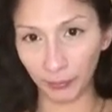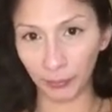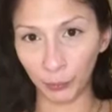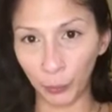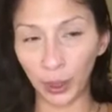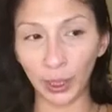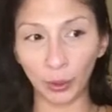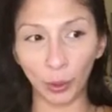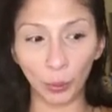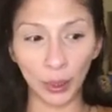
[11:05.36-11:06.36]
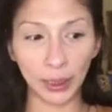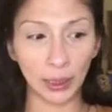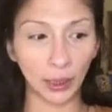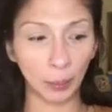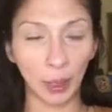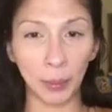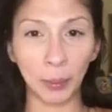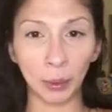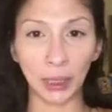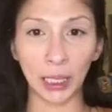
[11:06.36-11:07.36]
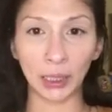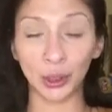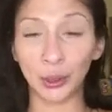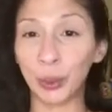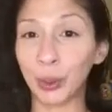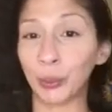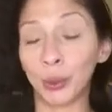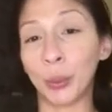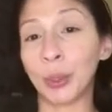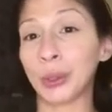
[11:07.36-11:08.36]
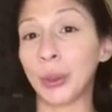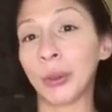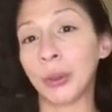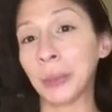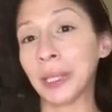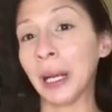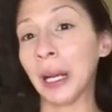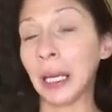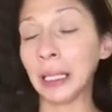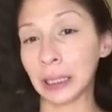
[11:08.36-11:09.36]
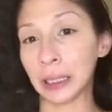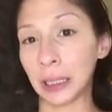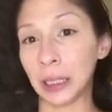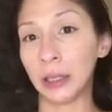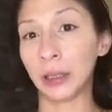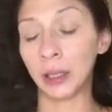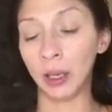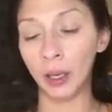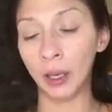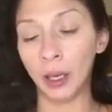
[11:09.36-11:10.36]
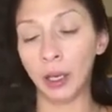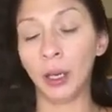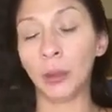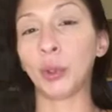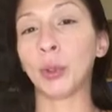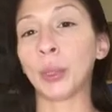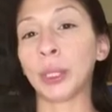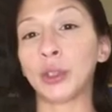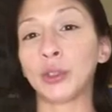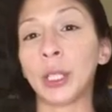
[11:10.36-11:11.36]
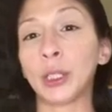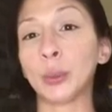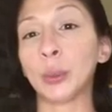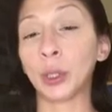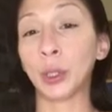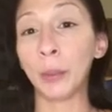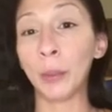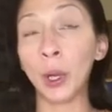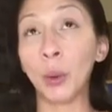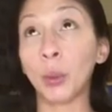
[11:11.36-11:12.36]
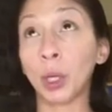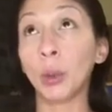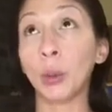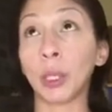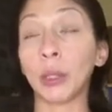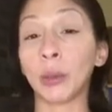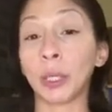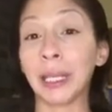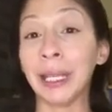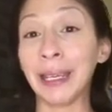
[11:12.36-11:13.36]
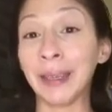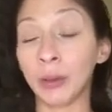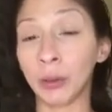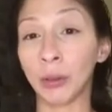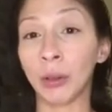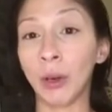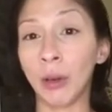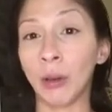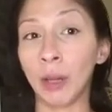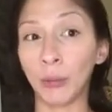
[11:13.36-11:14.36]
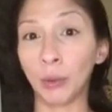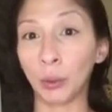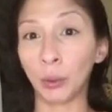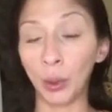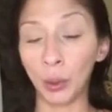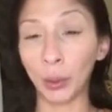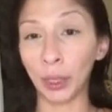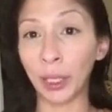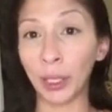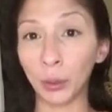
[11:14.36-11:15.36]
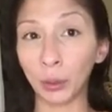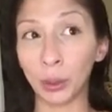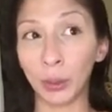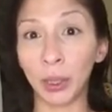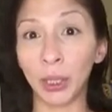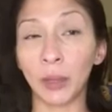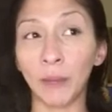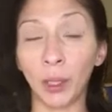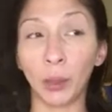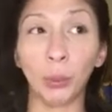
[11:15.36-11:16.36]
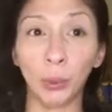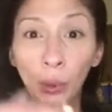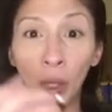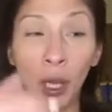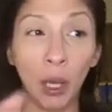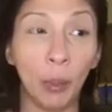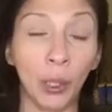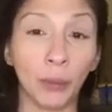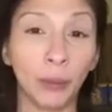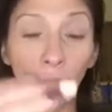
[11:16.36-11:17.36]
we can't always look by people's actions. We don't know what's going on behind the scenes, or what they're trying to work on an inner level or heal to be available and perfect for